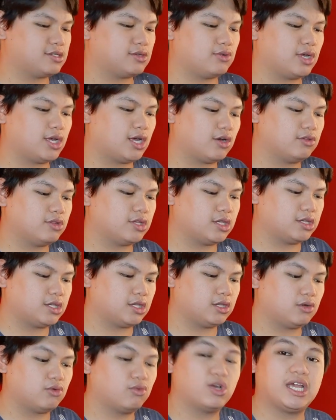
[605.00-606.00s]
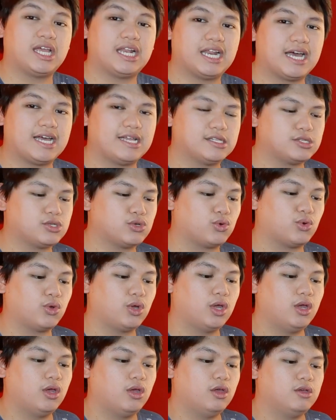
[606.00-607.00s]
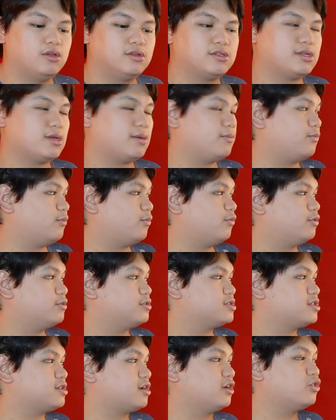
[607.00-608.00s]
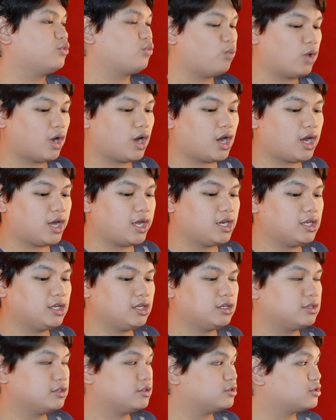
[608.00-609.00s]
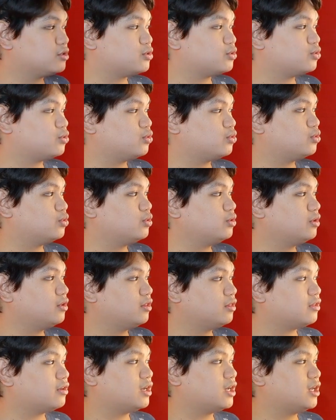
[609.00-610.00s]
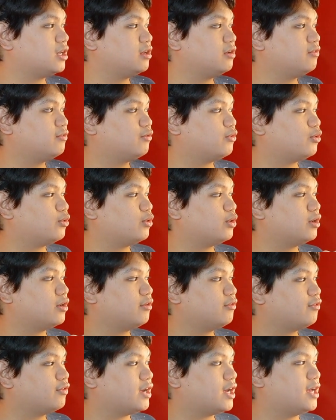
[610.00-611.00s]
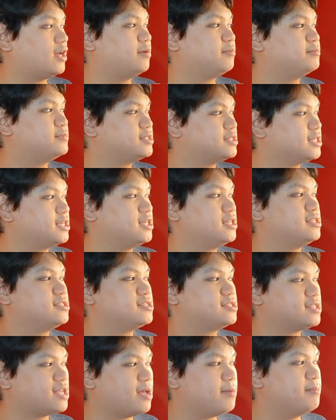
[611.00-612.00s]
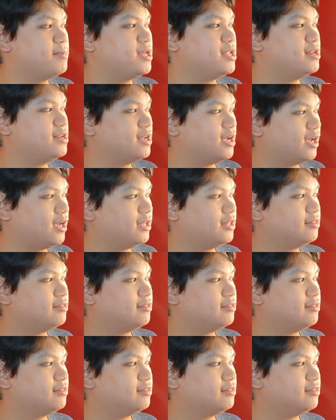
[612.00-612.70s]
So, i-count natin kung ilan. So, start 1, 2, 3, 4, 5, 6,